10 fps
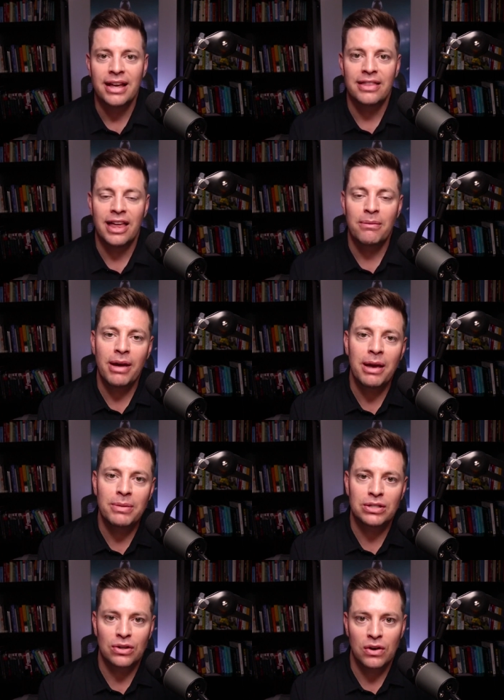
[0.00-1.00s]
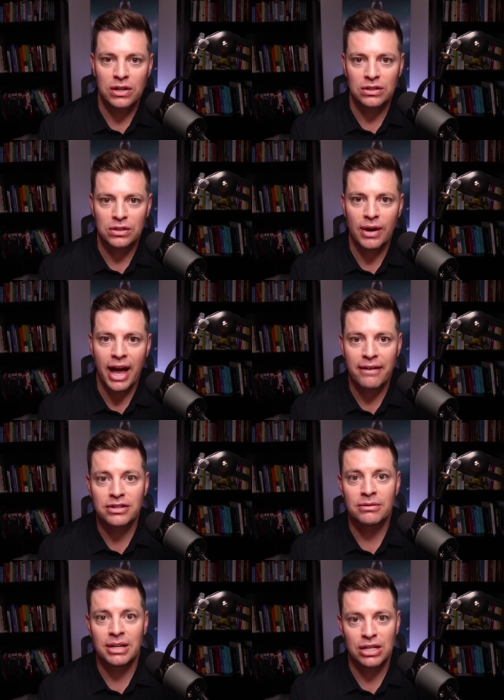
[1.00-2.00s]
they may be starting to have
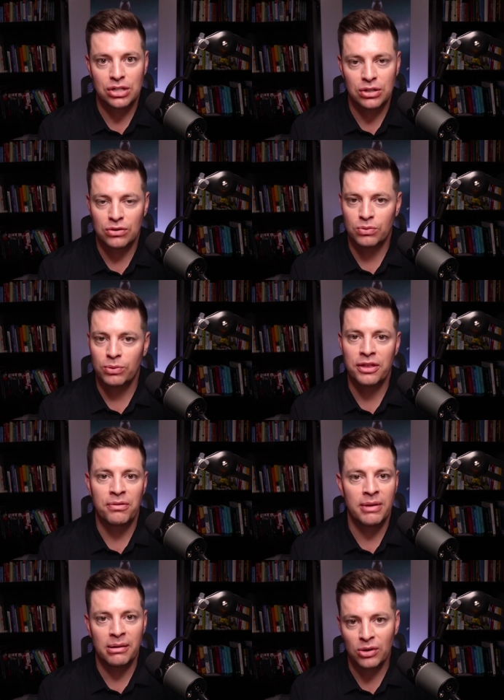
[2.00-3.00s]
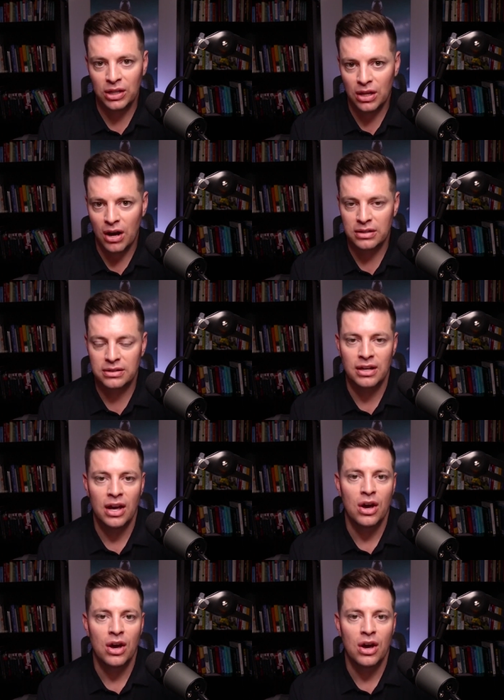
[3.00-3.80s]
some issues with memory loss,